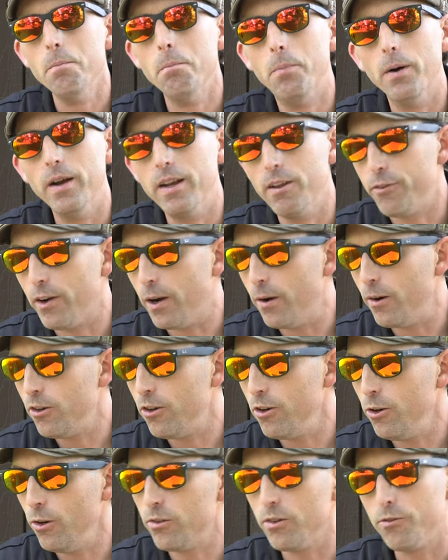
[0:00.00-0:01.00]
but if I were
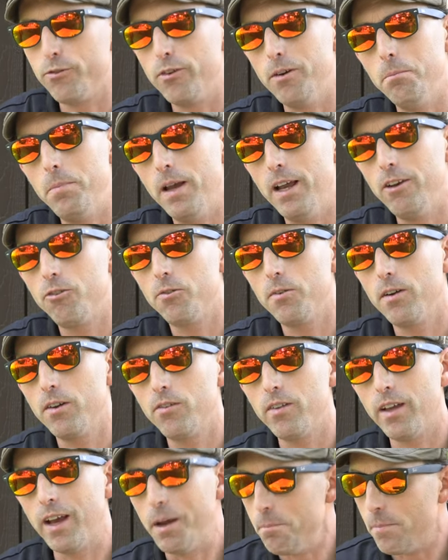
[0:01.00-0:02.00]
to use it for bench
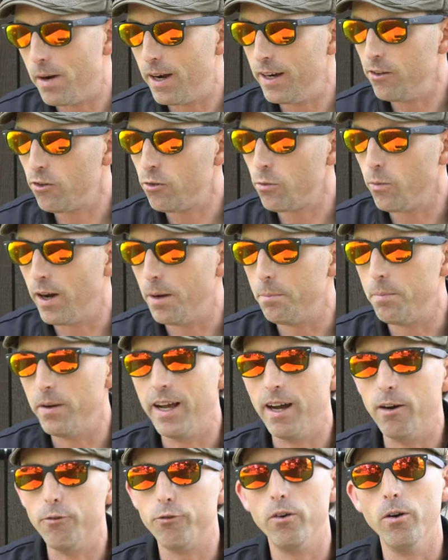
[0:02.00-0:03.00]
rest, I might swap it
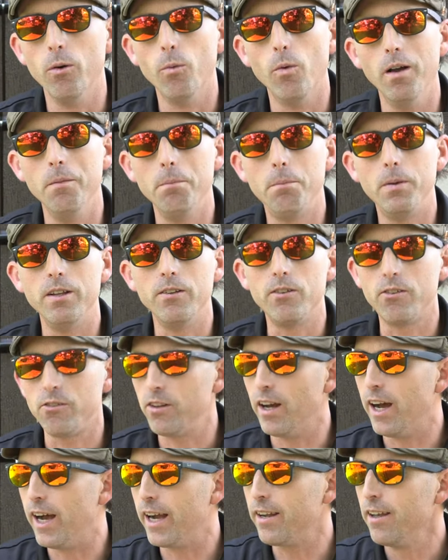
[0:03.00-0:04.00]
out for a one-piece
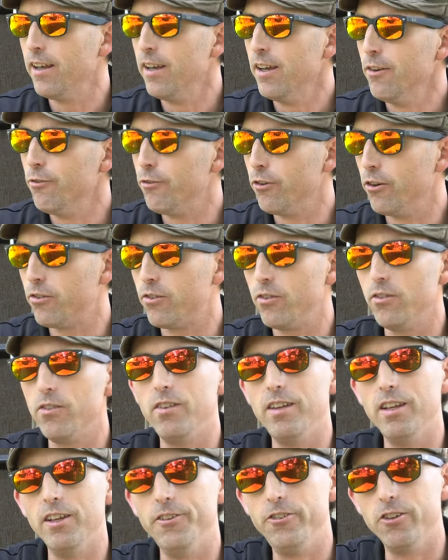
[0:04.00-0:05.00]
stock versus
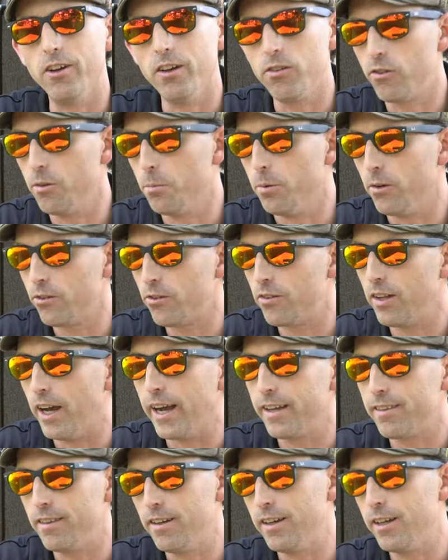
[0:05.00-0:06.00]
the adjustable
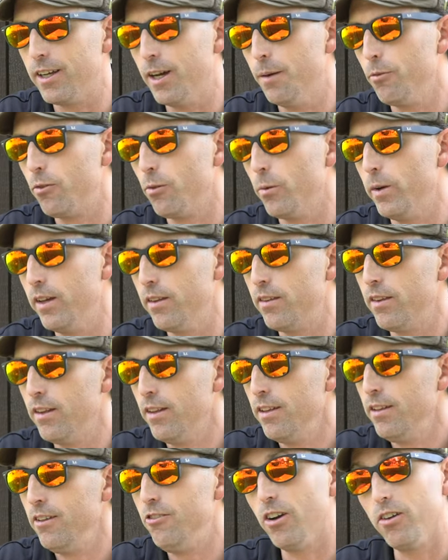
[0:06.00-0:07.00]
stock that it comes with.
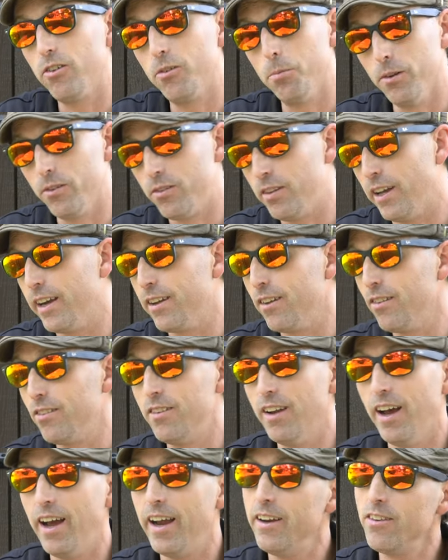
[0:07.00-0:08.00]
Adjustable stock
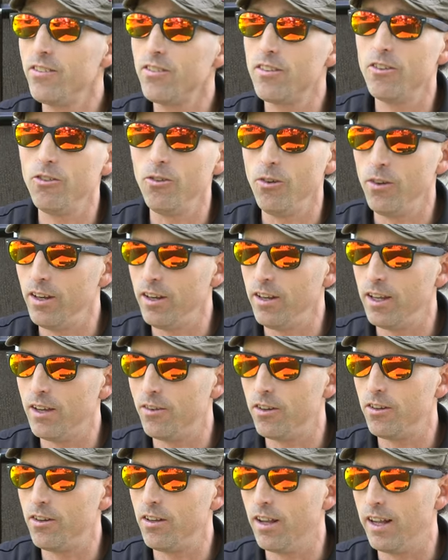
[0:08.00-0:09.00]
is nice because you can
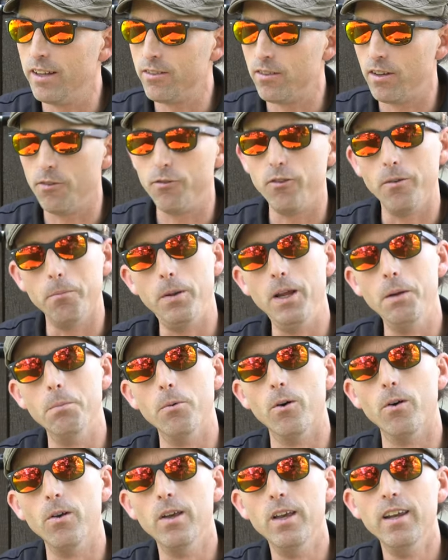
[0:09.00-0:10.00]
give it to lots of different
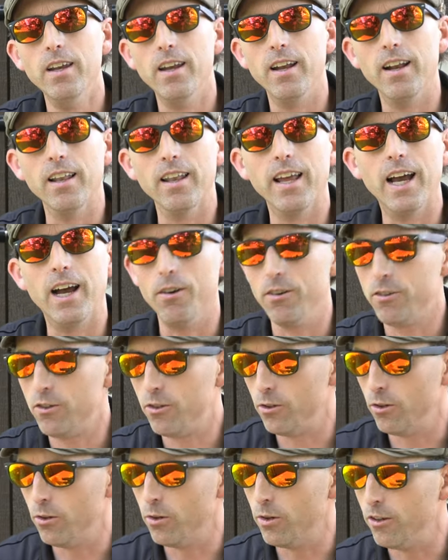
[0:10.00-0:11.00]
people and allow it
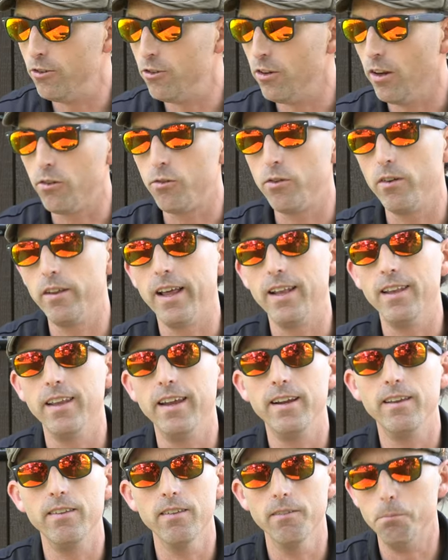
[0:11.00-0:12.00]
to adjust for that
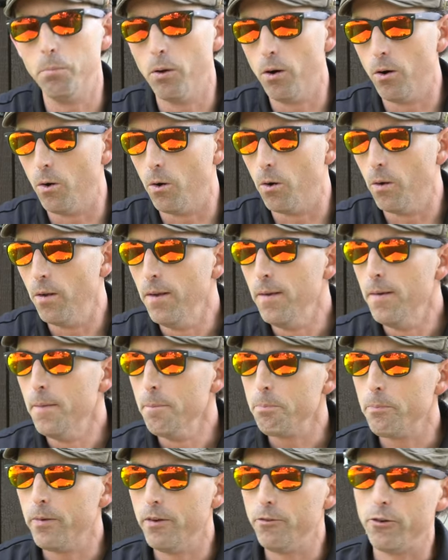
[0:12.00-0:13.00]
length of pull.
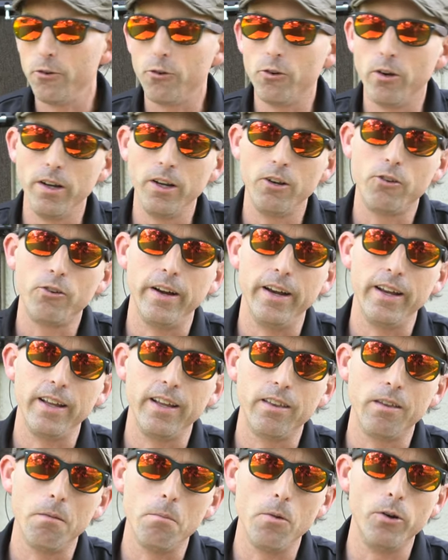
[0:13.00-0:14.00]
But if you're going to try to
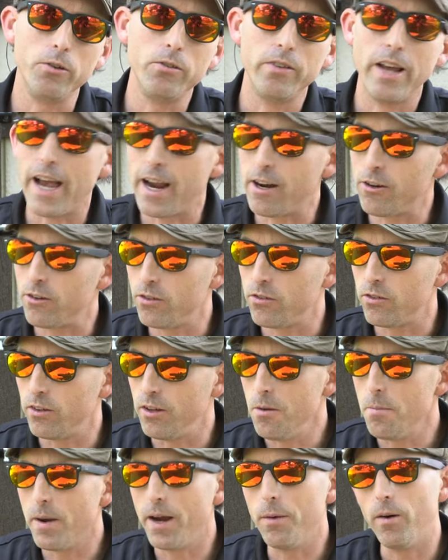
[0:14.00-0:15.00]
get the most accuracy,
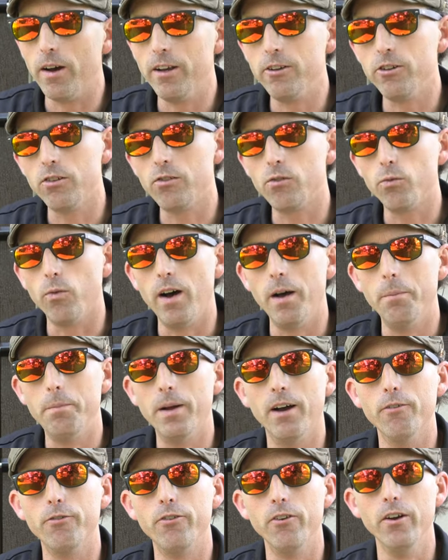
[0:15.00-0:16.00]
you might wanna just swap
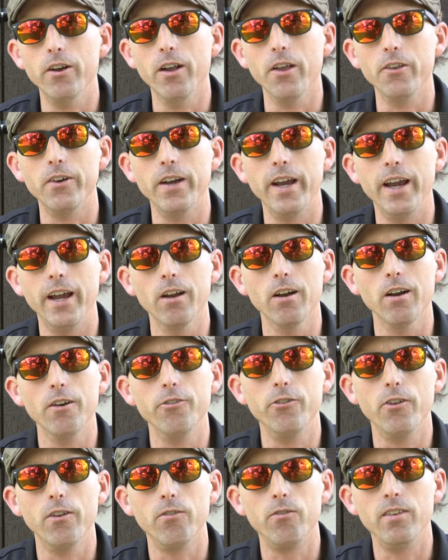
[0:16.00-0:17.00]
out for another
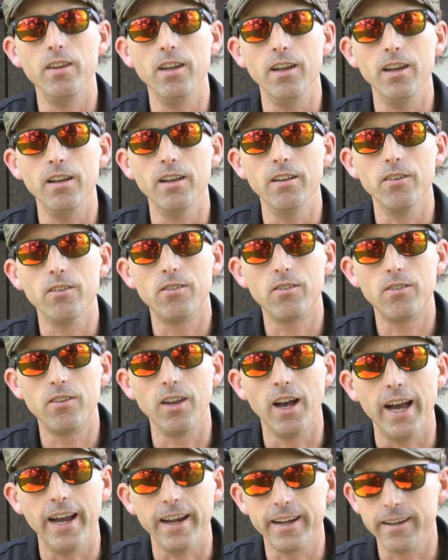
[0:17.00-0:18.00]
AR-15
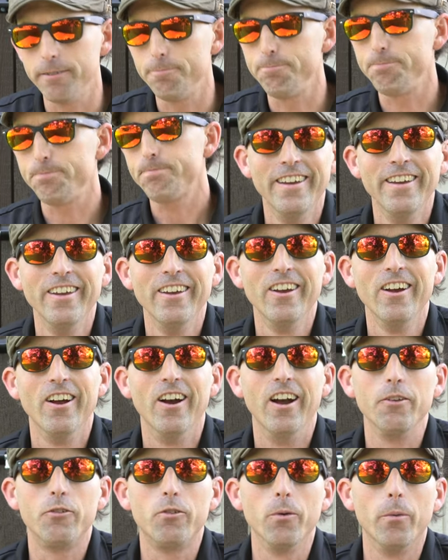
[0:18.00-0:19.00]
stock.
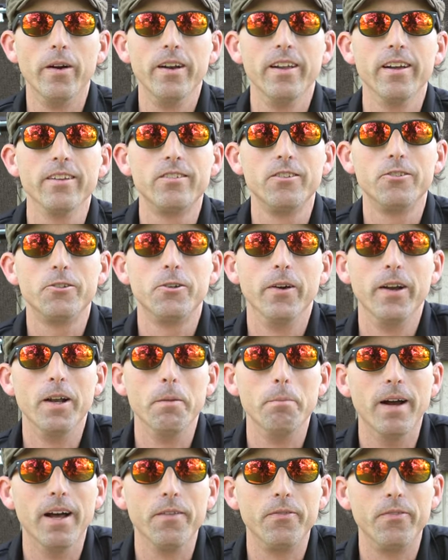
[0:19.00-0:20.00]
All right, so what else is great
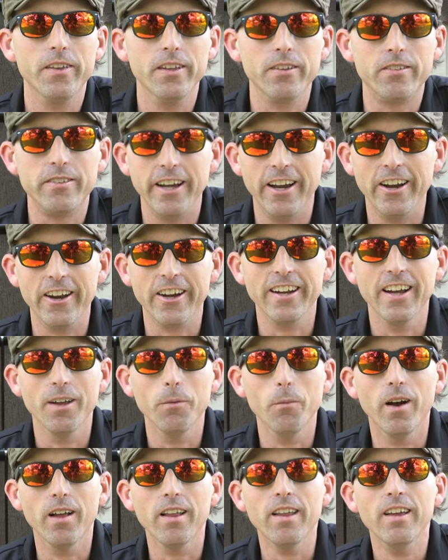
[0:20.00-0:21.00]
about this air
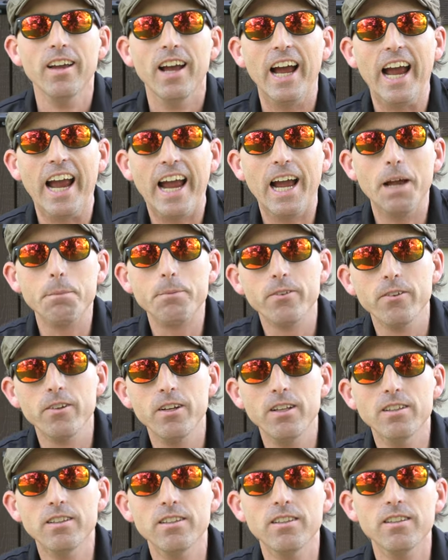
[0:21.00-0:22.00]
gun? Well, I
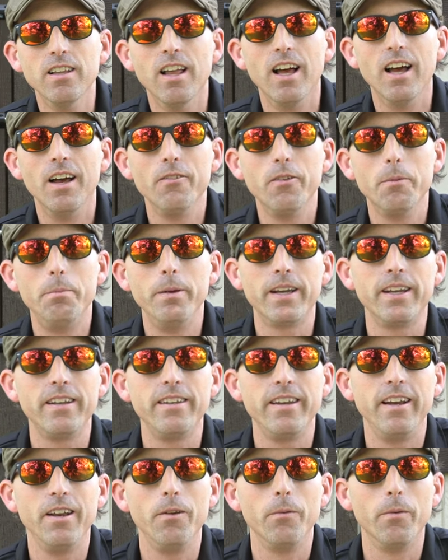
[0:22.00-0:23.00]
absolutely love the
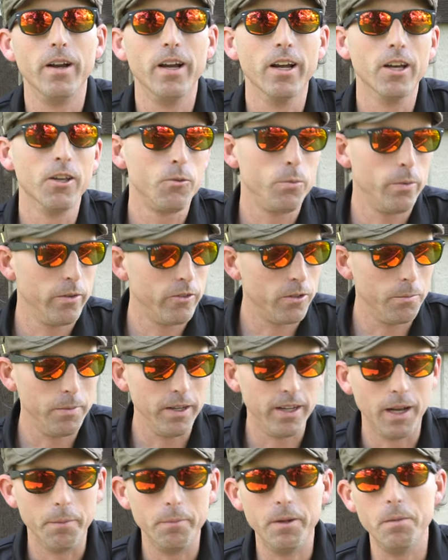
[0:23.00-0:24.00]
Picatinny rails, which are
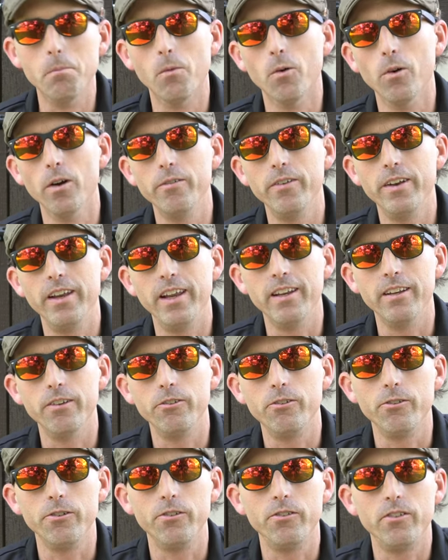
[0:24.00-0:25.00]
becoming more of an
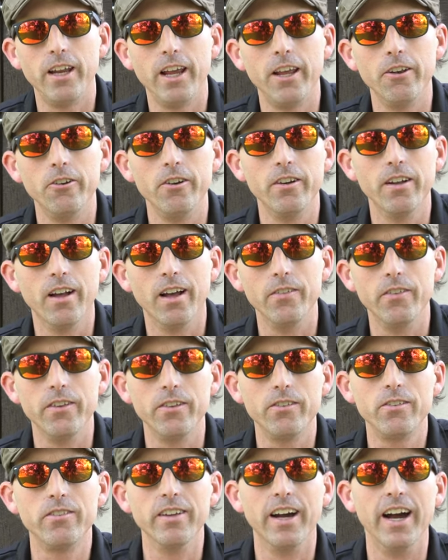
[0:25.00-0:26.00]
industry standard on
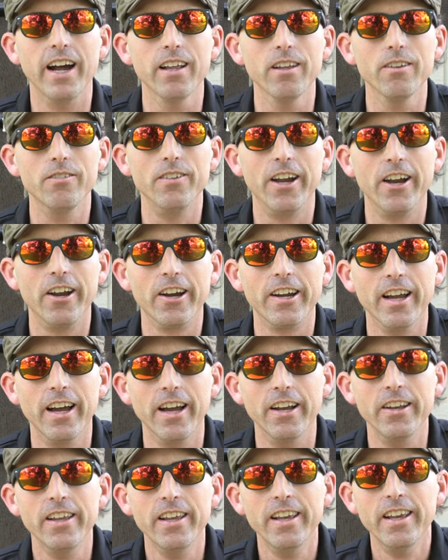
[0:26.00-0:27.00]
this style of air
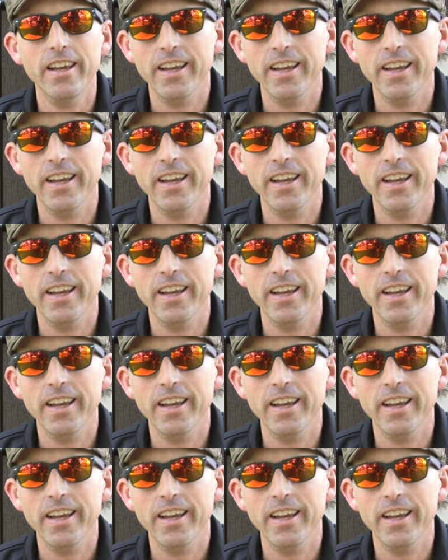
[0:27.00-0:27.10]
gun,